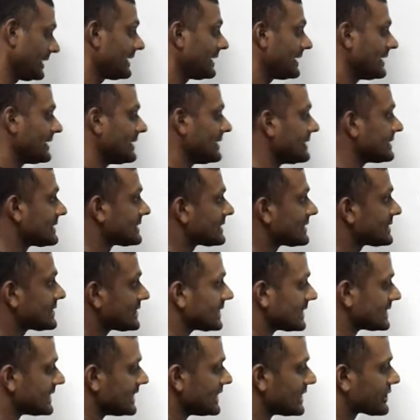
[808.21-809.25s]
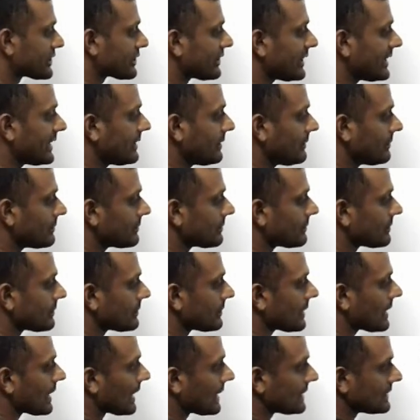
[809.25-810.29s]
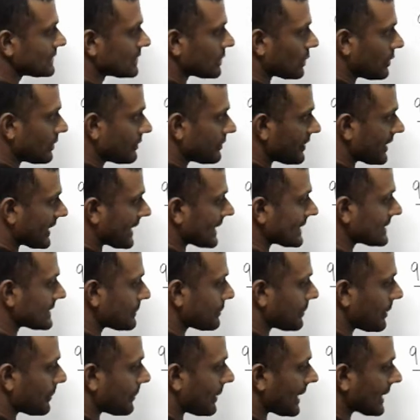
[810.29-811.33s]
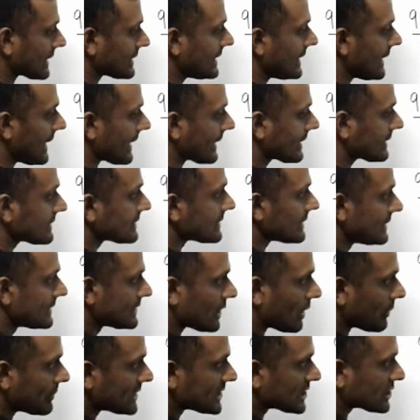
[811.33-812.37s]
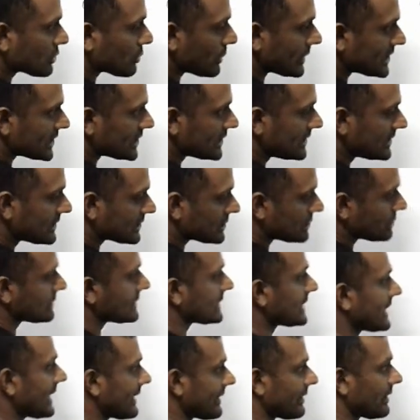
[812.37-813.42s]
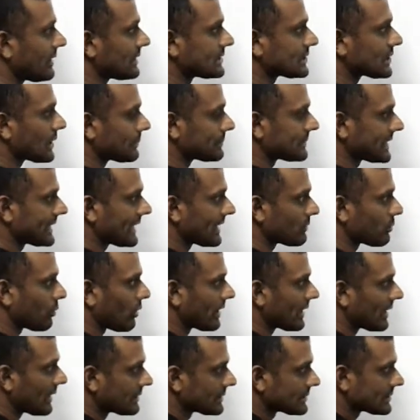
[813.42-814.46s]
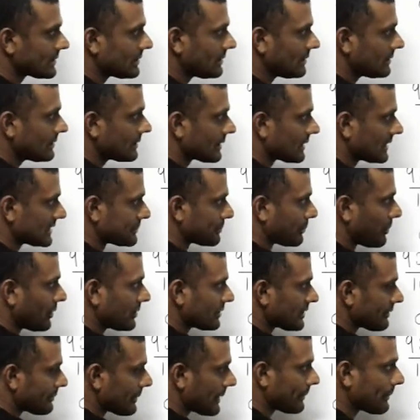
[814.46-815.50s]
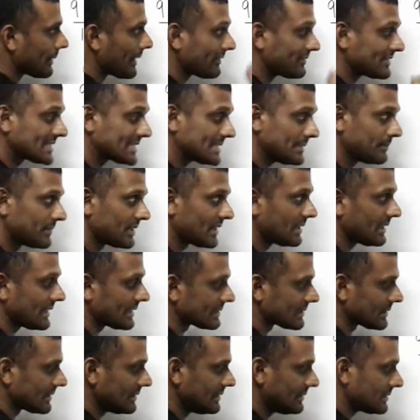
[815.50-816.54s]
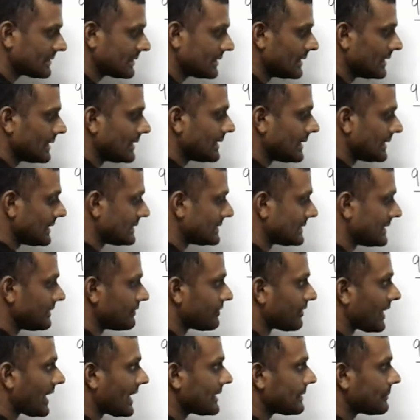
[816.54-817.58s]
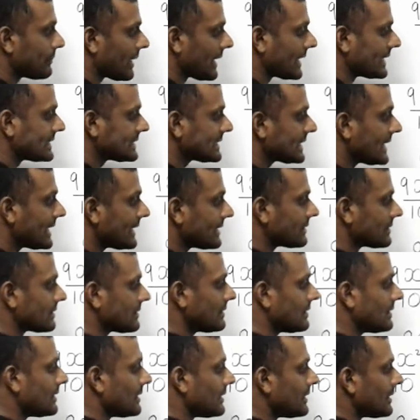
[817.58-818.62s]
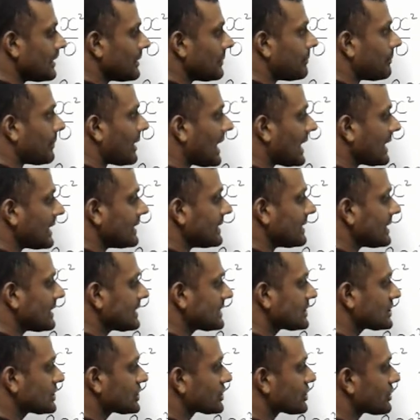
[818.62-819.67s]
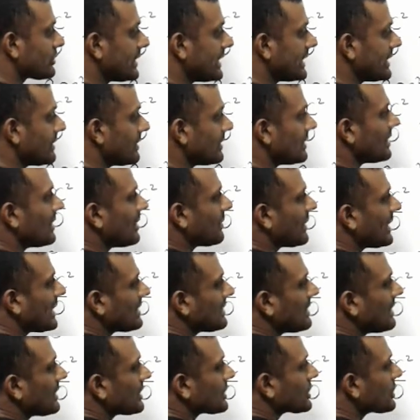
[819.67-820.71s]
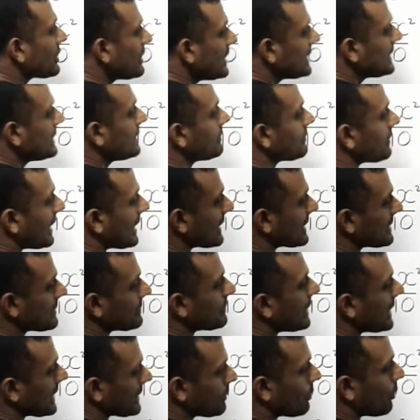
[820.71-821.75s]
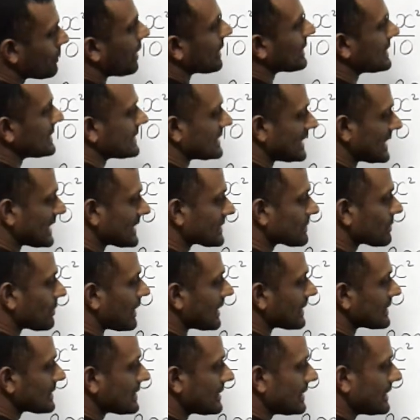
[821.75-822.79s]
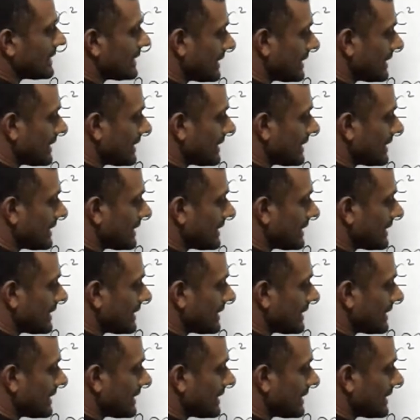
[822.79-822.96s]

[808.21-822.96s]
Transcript: is 33. And don't forget to put back the x. So we squish these two together on top to get one answer, because both of them have similar letters. Divide by 10 minus 3. Well, 3 divided by 1 is just what?